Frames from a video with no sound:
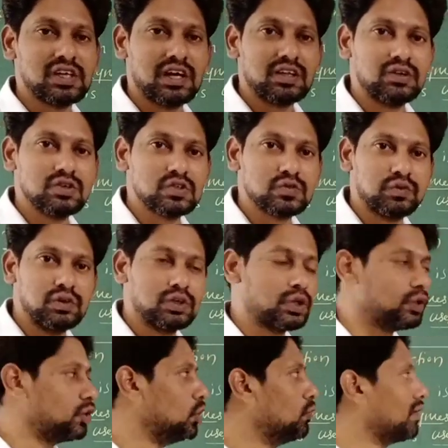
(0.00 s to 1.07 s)
are useful to
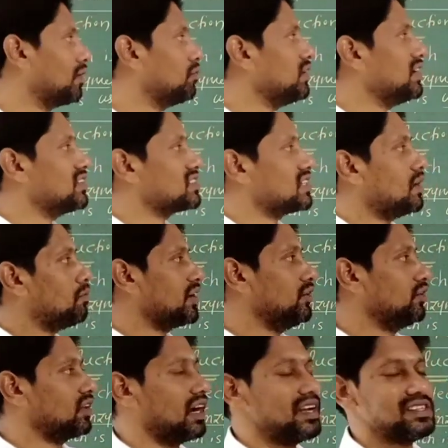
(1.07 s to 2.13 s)
human beings by
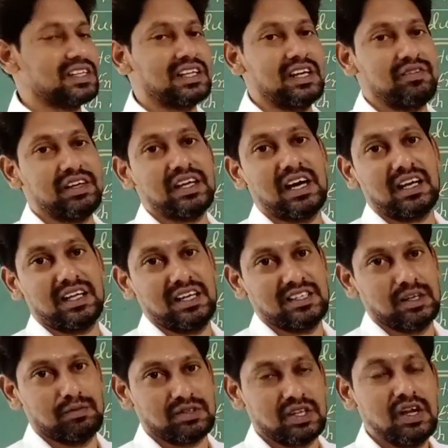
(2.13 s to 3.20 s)
utilizing living
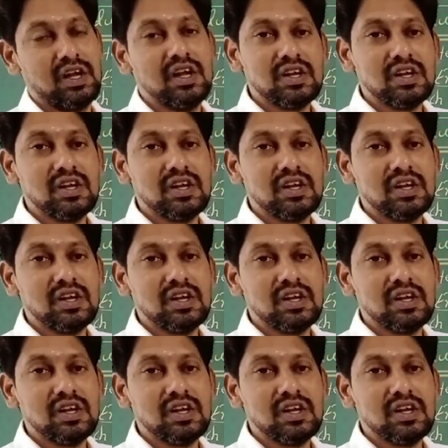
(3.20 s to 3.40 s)
organisms.